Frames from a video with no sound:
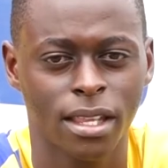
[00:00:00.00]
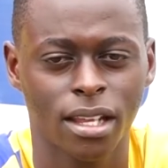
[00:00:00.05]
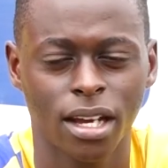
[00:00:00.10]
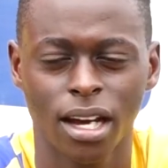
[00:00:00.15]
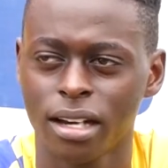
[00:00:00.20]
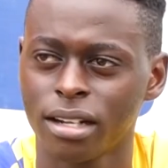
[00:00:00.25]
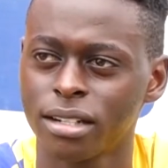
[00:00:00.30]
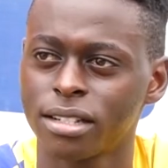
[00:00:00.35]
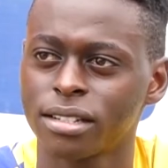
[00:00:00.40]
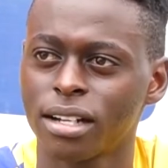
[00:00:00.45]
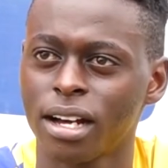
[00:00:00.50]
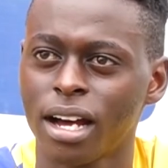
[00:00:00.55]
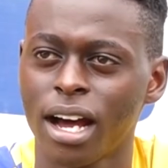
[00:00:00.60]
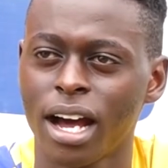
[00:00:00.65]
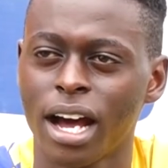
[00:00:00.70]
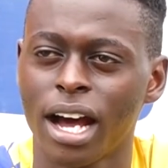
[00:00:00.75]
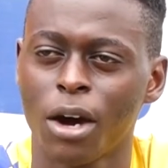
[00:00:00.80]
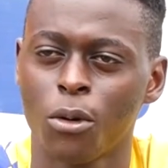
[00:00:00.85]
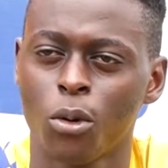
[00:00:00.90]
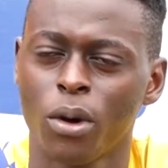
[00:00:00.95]
And
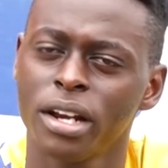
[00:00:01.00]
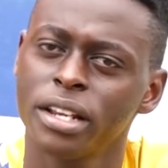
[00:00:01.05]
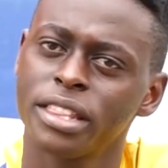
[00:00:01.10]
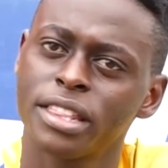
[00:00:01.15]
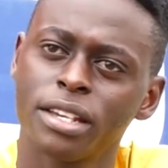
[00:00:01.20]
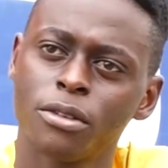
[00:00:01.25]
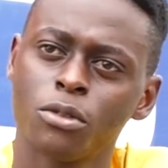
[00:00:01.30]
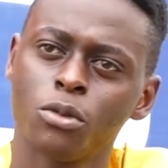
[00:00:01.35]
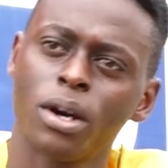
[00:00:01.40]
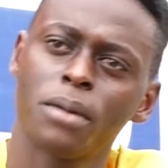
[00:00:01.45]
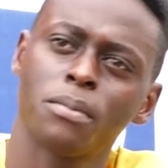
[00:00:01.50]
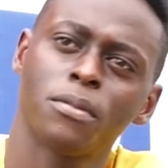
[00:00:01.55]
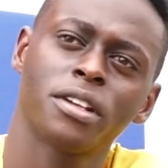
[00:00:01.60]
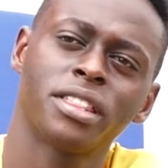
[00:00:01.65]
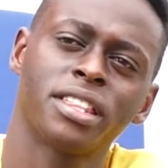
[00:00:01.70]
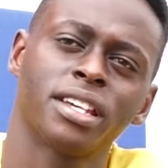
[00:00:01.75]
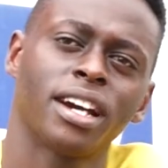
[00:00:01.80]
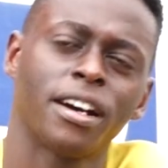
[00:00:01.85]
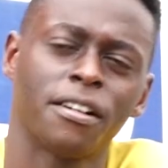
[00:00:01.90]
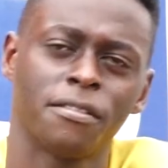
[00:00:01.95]
one more
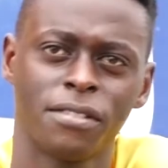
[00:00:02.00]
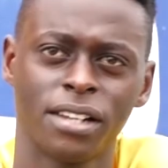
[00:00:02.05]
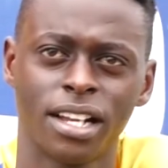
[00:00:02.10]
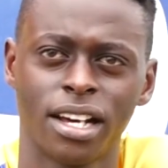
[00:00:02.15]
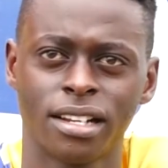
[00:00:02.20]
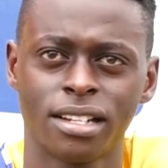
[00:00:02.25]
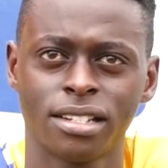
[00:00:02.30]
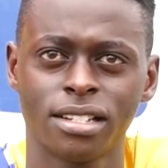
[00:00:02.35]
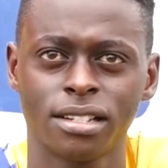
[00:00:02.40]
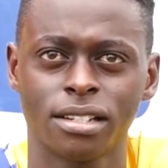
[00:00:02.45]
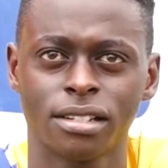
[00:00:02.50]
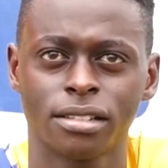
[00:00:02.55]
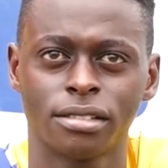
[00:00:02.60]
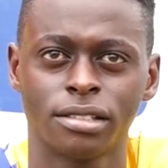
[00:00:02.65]
thing I've learned,